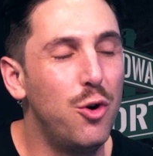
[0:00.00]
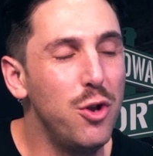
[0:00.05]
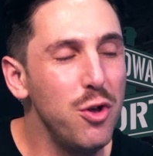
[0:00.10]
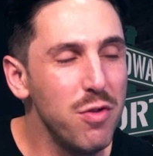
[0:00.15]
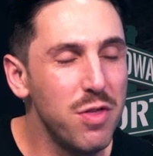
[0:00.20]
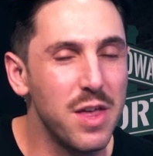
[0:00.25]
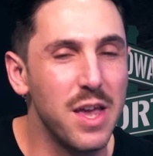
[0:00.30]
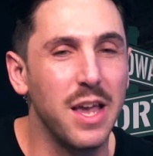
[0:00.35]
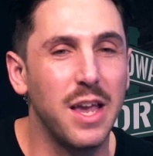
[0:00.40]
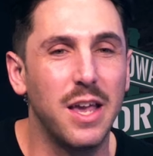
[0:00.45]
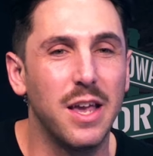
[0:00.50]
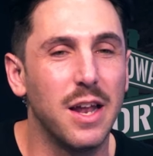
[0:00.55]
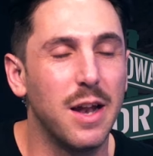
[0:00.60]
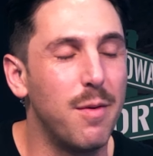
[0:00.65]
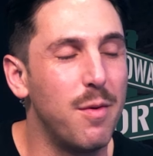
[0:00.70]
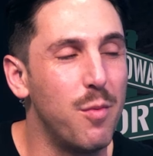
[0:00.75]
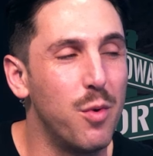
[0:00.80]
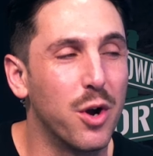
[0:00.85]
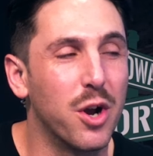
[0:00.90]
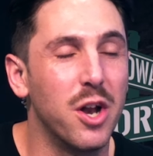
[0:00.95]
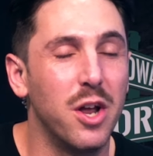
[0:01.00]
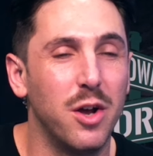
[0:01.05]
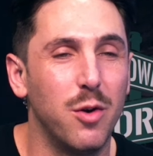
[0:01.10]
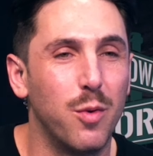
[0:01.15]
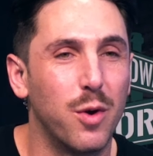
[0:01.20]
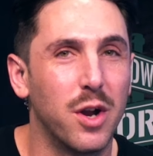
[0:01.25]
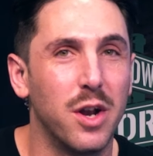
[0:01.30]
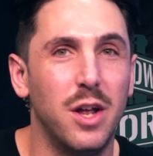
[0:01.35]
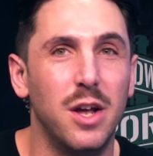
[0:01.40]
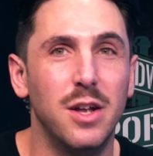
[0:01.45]
do you think? And we're
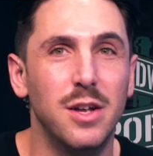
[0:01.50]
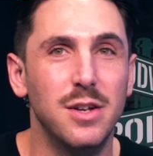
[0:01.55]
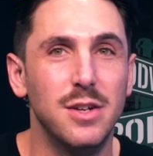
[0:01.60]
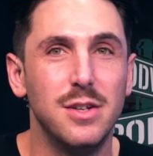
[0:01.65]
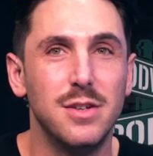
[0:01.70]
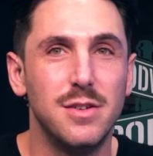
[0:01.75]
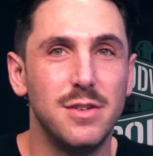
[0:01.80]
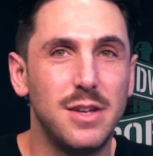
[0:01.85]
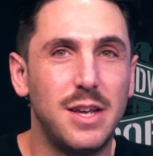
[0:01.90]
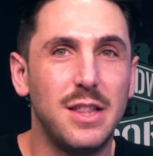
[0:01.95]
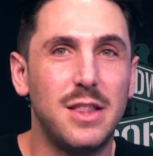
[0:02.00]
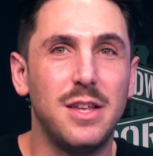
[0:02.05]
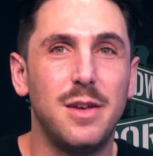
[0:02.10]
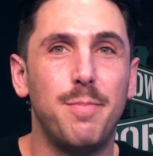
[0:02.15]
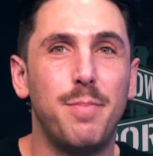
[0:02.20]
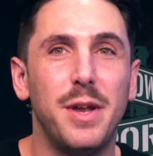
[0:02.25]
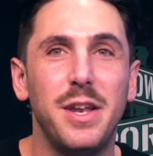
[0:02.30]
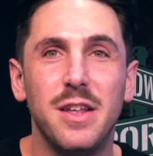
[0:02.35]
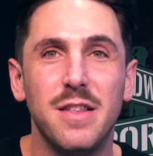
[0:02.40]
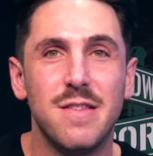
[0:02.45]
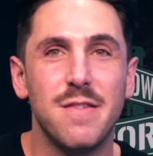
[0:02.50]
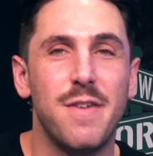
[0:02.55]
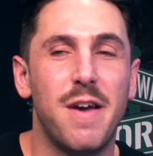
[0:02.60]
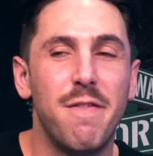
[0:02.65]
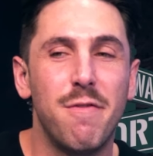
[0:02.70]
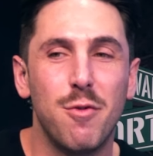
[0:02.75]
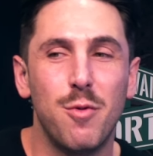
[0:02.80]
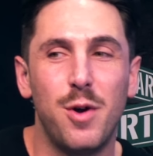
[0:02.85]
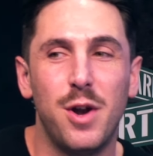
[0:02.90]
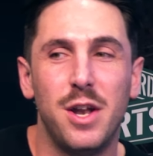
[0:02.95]
gonna get the opinions of
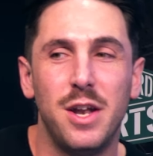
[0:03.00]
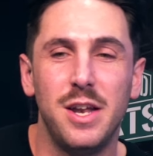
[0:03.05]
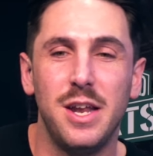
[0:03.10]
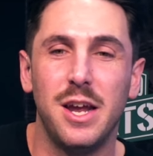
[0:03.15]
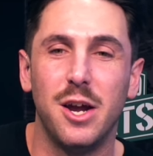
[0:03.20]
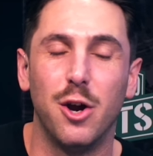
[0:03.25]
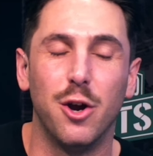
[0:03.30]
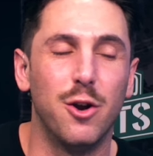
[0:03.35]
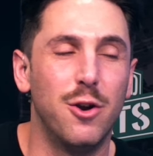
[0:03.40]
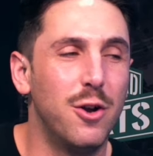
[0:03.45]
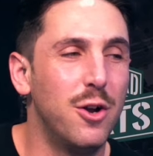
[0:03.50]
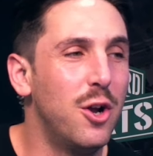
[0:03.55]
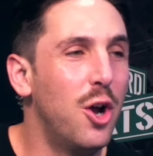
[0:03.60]
everyone in here.